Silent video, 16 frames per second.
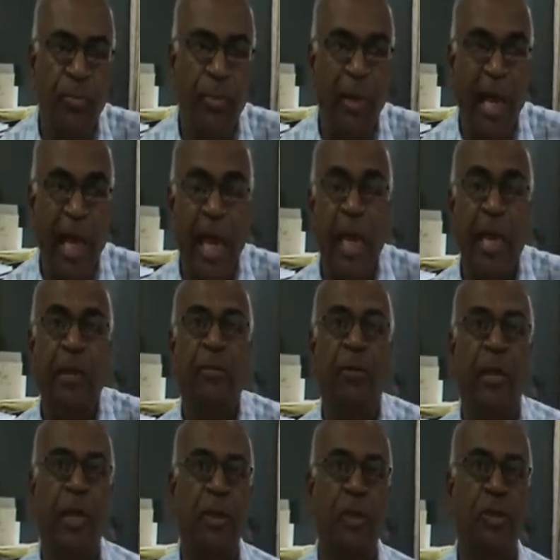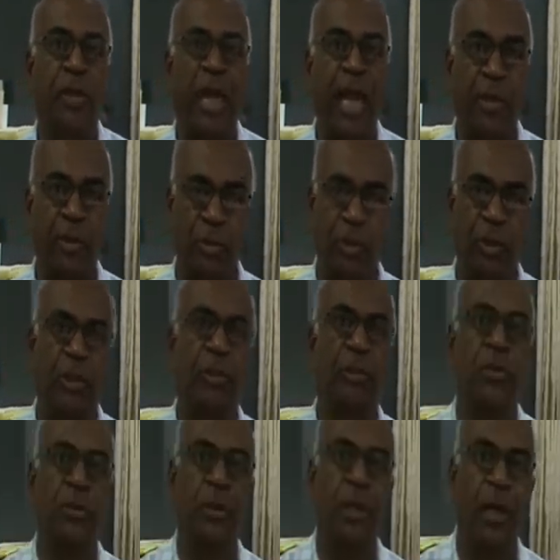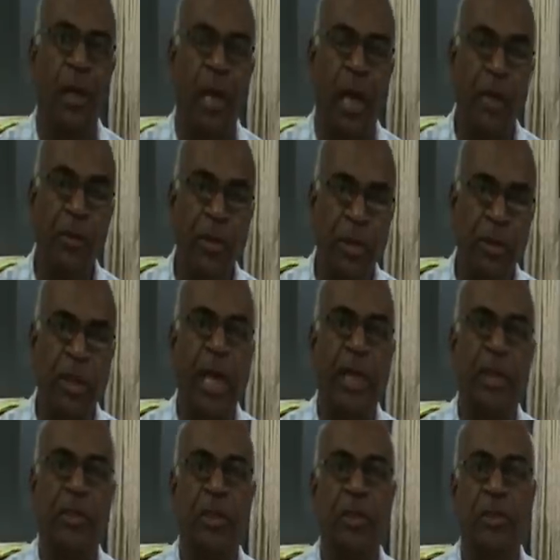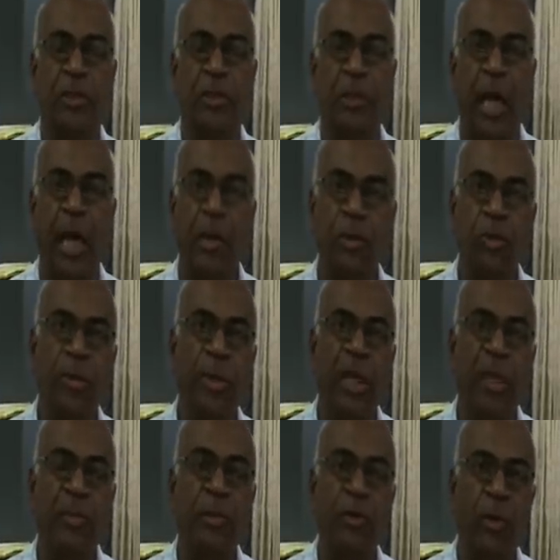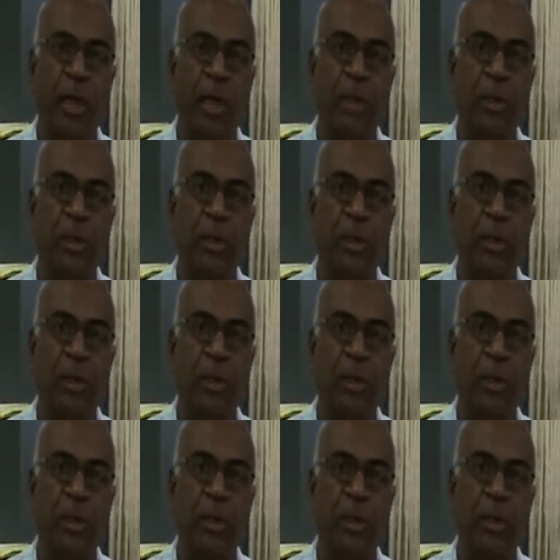plan their strategies and their tactics and to be able to